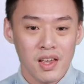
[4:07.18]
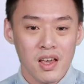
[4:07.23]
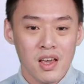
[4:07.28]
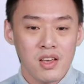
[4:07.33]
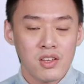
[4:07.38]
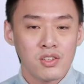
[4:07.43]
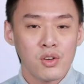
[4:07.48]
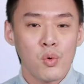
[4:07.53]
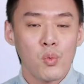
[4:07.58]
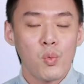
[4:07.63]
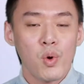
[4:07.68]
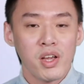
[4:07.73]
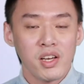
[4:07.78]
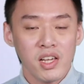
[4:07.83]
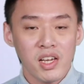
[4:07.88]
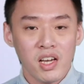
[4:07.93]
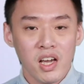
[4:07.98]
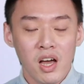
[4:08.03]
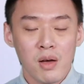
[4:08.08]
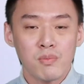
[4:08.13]
So when
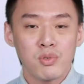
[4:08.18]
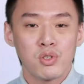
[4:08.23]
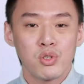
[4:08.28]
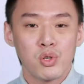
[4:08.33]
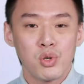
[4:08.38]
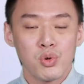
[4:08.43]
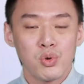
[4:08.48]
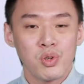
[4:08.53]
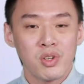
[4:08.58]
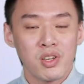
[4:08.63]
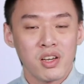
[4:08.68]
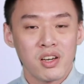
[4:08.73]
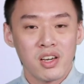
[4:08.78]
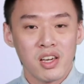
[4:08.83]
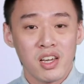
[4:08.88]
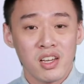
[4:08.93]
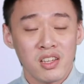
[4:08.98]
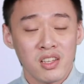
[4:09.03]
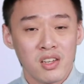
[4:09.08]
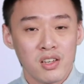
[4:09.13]
it comes to the
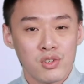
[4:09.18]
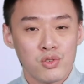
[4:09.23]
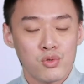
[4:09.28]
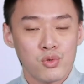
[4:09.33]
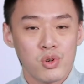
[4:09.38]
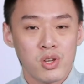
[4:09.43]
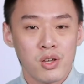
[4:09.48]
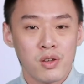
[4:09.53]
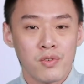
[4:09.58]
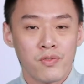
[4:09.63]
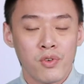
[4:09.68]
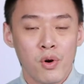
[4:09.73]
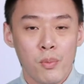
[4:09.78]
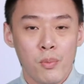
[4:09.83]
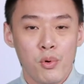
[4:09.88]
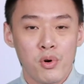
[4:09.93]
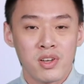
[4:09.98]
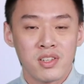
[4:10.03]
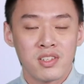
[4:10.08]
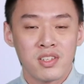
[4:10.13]
Industry
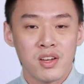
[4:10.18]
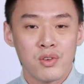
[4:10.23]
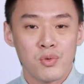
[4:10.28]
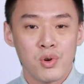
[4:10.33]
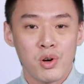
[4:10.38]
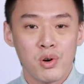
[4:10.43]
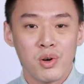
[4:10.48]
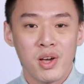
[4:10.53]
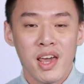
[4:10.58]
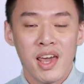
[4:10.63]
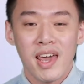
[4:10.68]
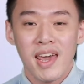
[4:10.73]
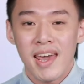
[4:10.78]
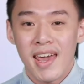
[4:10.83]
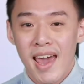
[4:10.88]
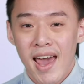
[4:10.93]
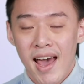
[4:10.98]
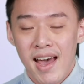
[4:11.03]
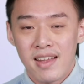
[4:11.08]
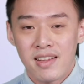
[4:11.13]
4.0
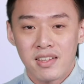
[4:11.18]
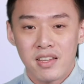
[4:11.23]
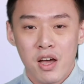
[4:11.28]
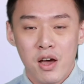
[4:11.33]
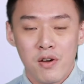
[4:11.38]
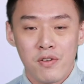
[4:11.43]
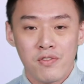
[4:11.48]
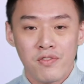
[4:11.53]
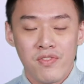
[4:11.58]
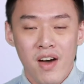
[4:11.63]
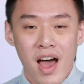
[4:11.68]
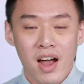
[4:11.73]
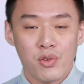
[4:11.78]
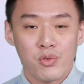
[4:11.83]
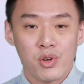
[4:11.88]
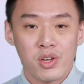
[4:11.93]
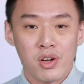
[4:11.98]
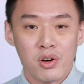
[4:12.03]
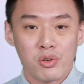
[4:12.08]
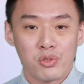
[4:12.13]
and
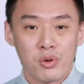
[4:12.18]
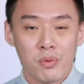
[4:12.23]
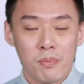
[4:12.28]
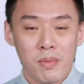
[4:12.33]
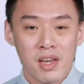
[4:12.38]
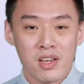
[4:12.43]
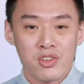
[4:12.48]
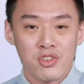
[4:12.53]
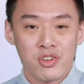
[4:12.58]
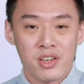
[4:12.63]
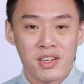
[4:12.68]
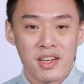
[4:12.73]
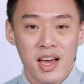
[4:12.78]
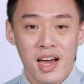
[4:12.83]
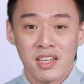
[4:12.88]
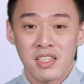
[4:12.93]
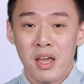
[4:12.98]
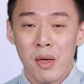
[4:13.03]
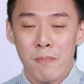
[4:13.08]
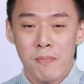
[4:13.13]
factory automation,
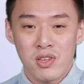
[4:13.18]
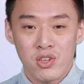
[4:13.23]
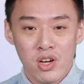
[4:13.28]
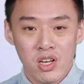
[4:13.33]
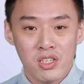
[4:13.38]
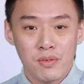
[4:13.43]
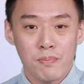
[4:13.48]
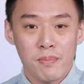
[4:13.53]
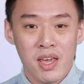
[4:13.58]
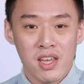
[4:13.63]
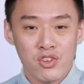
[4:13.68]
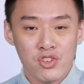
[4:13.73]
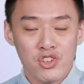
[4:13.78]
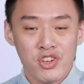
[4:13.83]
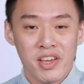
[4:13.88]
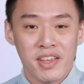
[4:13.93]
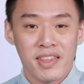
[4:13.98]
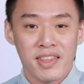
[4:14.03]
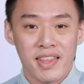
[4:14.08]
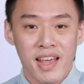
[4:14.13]
as I just
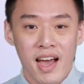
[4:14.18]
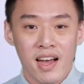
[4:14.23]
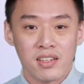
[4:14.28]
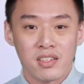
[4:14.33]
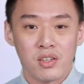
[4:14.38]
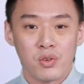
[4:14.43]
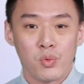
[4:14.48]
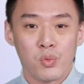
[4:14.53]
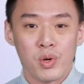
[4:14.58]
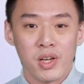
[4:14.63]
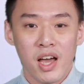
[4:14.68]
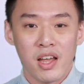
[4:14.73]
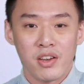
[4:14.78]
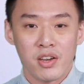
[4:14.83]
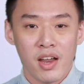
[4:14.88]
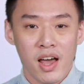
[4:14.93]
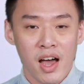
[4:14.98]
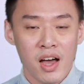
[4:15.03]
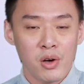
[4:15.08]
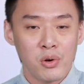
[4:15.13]
mentioned, that we
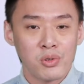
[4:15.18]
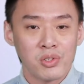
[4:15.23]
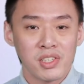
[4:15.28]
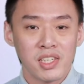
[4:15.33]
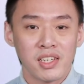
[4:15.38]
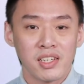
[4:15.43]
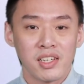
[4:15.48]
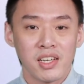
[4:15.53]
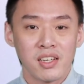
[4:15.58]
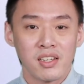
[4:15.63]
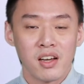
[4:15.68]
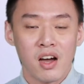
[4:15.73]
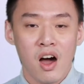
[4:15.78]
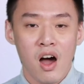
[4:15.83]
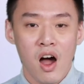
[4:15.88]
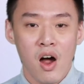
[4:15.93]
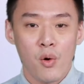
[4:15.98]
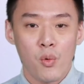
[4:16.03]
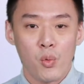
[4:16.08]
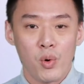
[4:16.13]
not only need the
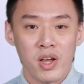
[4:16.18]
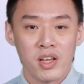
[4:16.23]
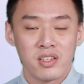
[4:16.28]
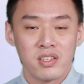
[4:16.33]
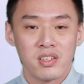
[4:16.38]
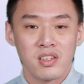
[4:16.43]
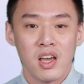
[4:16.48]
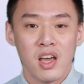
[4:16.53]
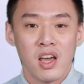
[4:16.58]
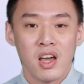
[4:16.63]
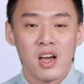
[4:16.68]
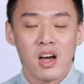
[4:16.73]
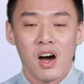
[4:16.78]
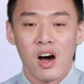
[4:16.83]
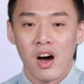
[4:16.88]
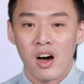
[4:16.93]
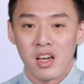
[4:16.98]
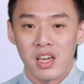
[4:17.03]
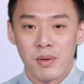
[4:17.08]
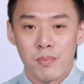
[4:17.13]
hardware
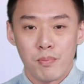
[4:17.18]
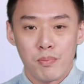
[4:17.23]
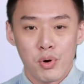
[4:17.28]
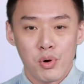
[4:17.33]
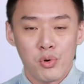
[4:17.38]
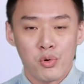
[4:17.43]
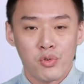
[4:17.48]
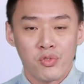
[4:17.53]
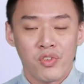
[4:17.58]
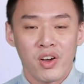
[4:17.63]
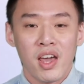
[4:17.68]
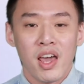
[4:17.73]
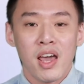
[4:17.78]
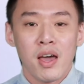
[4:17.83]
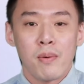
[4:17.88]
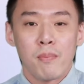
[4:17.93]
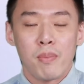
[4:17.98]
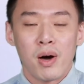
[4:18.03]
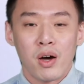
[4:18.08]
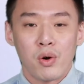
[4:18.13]
improved,
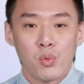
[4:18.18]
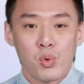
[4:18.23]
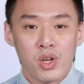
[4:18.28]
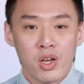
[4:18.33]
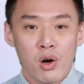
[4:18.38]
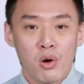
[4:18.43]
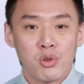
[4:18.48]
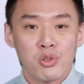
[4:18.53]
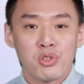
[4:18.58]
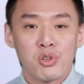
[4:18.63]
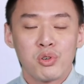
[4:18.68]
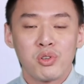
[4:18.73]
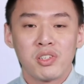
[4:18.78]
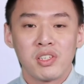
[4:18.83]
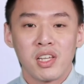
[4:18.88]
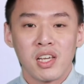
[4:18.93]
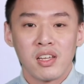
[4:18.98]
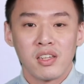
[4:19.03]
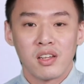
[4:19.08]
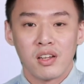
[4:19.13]
but we also
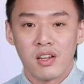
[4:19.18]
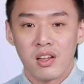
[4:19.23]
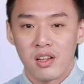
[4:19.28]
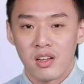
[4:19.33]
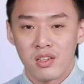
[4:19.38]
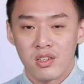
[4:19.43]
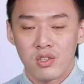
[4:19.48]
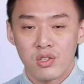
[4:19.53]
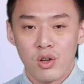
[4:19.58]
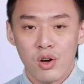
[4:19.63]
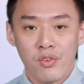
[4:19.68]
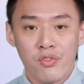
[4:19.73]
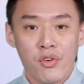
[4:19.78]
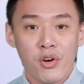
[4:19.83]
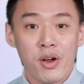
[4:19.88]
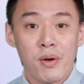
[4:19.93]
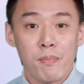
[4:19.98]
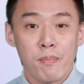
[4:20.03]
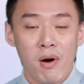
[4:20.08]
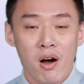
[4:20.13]
need the
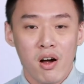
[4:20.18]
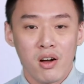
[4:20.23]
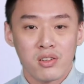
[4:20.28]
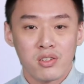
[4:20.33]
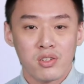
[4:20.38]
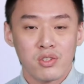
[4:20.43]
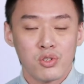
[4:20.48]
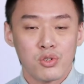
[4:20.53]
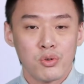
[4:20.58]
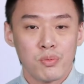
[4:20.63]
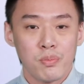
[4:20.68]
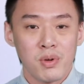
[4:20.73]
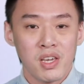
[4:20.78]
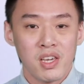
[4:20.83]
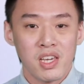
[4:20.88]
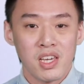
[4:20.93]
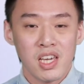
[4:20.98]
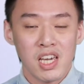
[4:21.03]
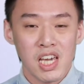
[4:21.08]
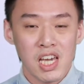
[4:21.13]
software parts to
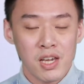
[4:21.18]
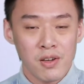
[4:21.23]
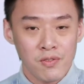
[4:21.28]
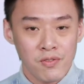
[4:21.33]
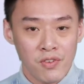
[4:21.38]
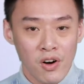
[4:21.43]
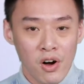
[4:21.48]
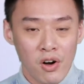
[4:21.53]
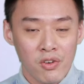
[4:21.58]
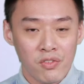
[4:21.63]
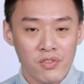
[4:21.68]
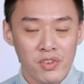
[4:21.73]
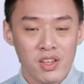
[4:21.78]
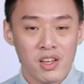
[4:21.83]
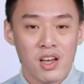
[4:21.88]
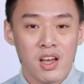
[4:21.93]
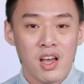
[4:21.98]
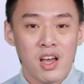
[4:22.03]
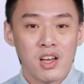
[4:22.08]
be involved.